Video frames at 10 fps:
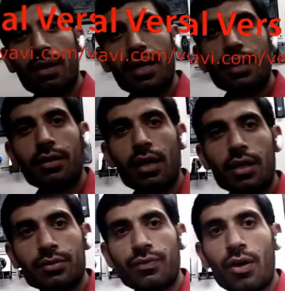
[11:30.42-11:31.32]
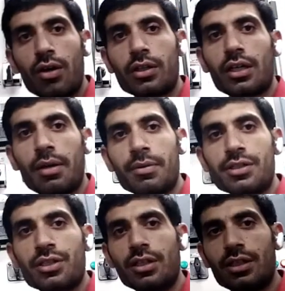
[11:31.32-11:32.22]
my earth fault cable
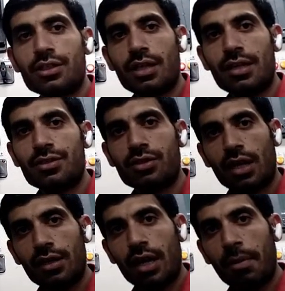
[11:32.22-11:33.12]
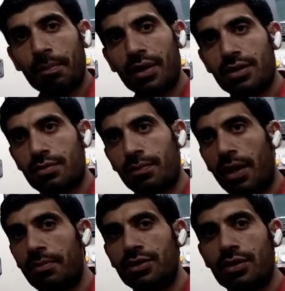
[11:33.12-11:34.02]
CT sense 10 amperes
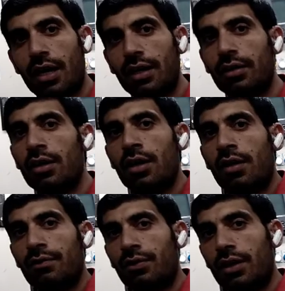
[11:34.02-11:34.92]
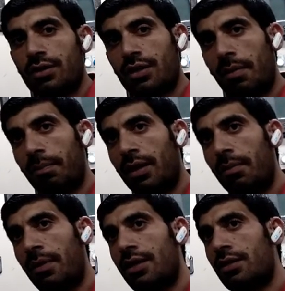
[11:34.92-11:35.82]
primary side, for
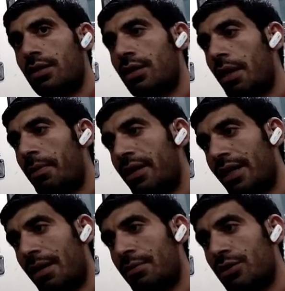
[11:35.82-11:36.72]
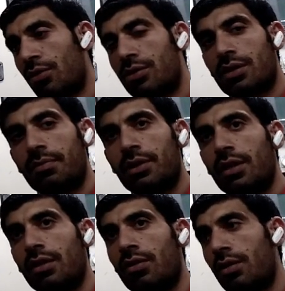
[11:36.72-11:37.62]
example my cable damage or
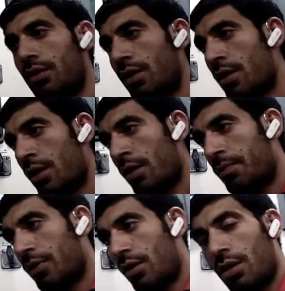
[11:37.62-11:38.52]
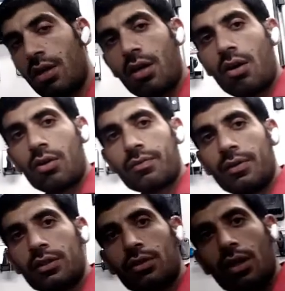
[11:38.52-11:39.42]
something, or
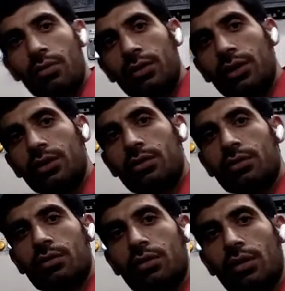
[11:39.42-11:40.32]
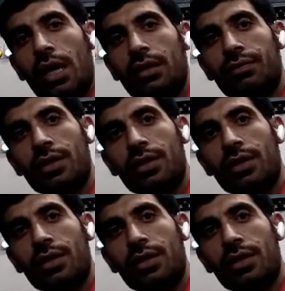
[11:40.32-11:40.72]
bit grounded, any